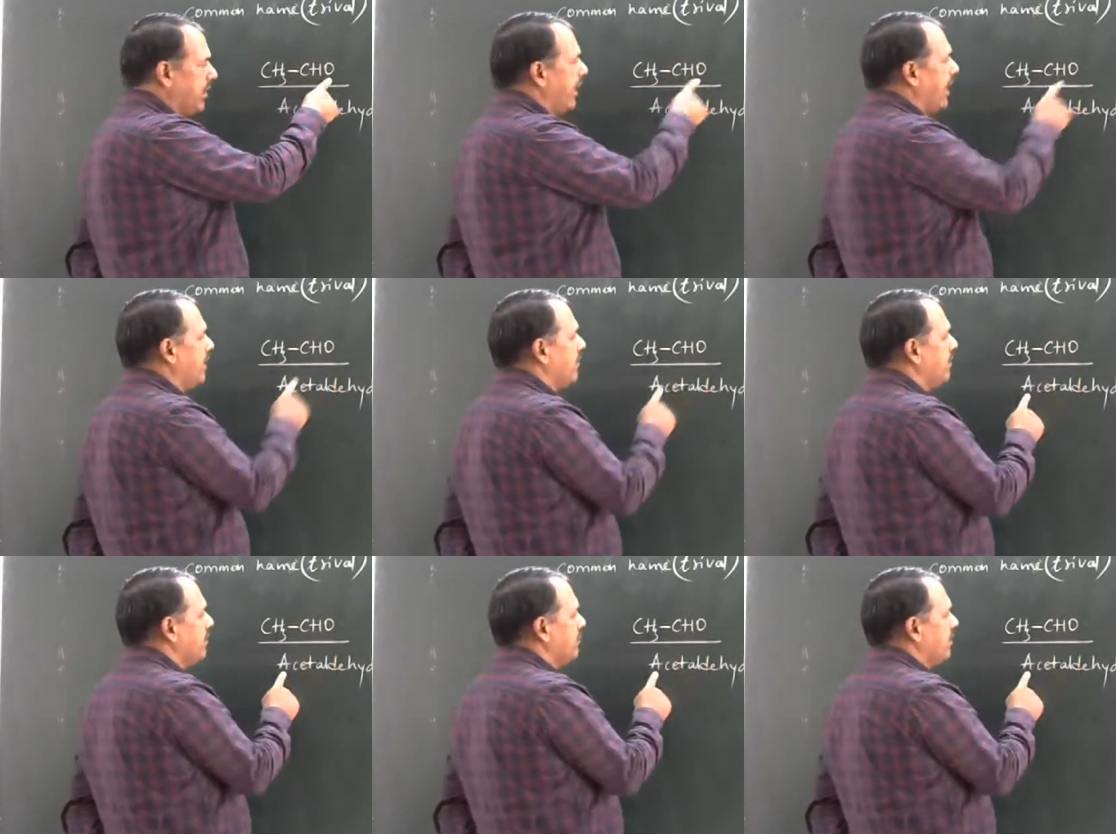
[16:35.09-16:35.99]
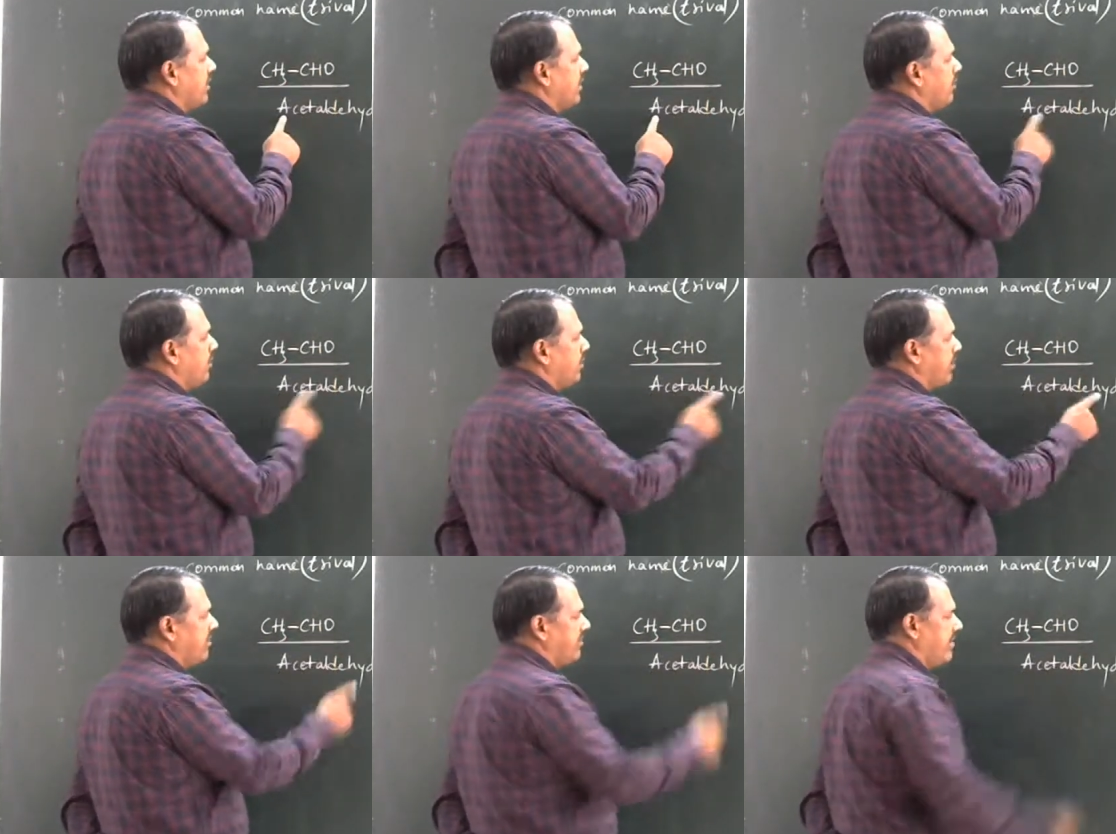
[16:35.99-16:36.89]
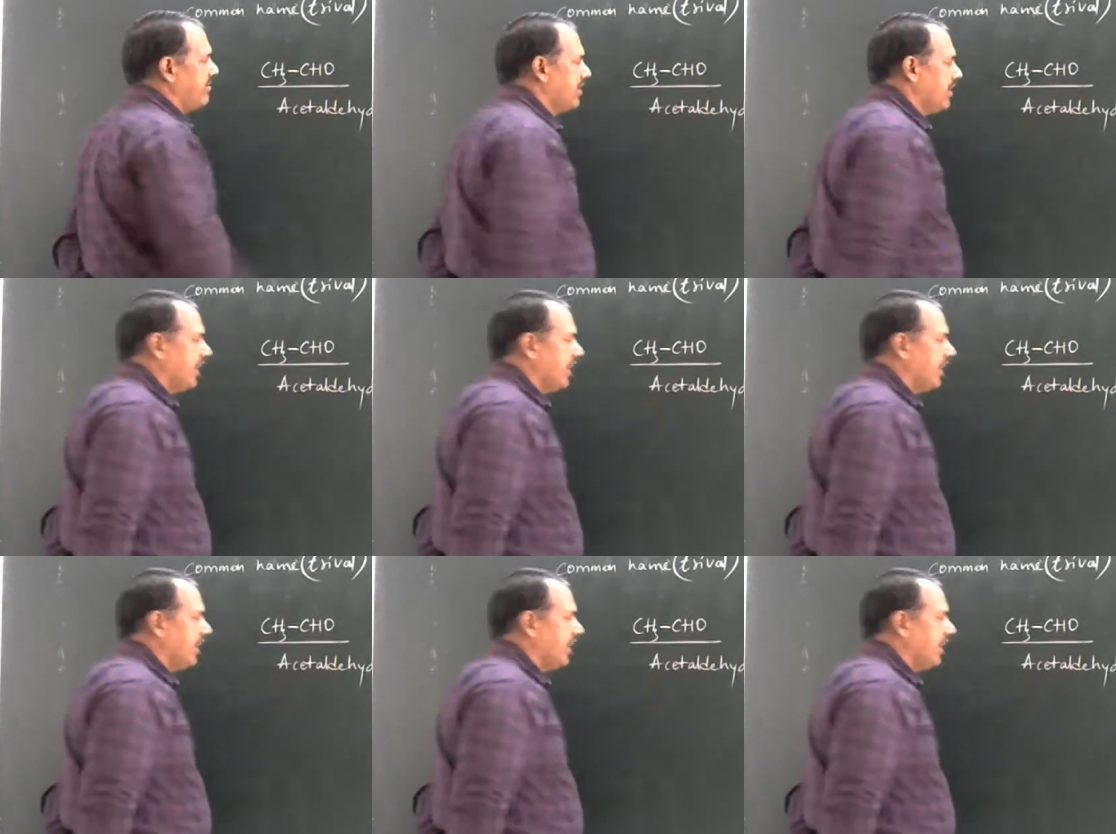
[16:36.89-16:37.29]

and generally we will call this as